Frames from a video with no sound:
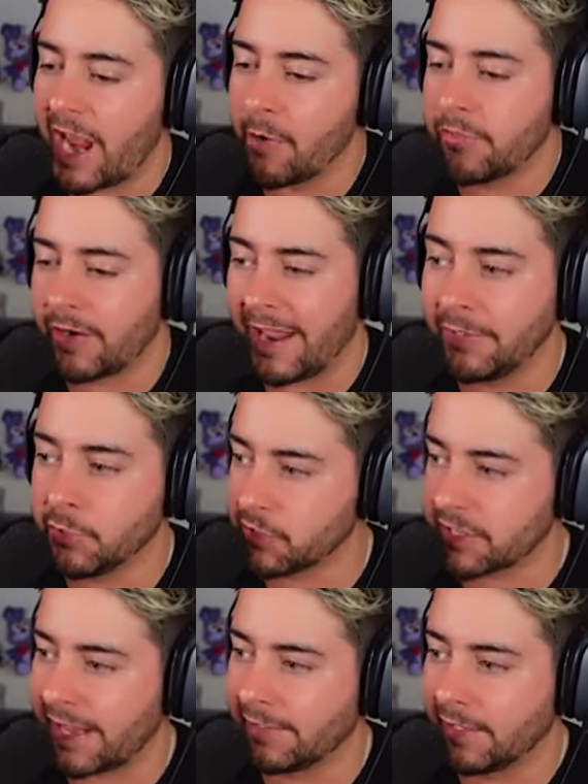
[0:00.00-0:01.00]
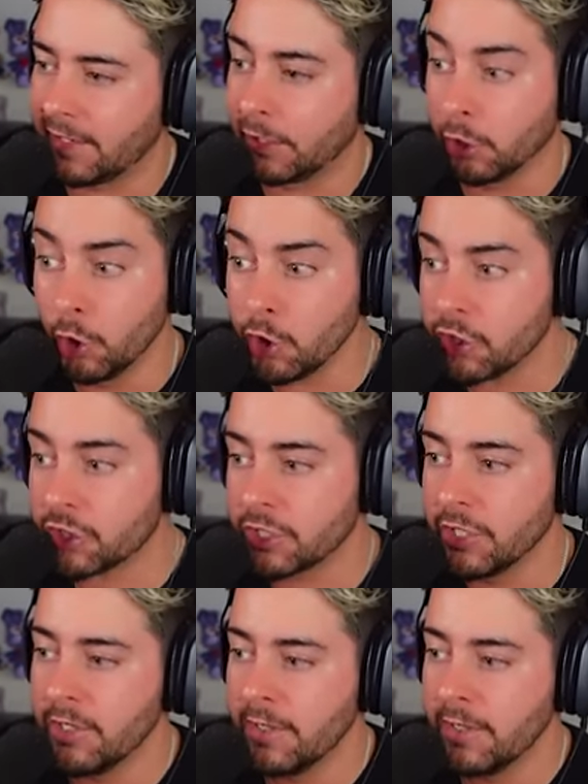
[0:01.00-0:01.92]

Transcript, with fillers: how their endoskeleton looks.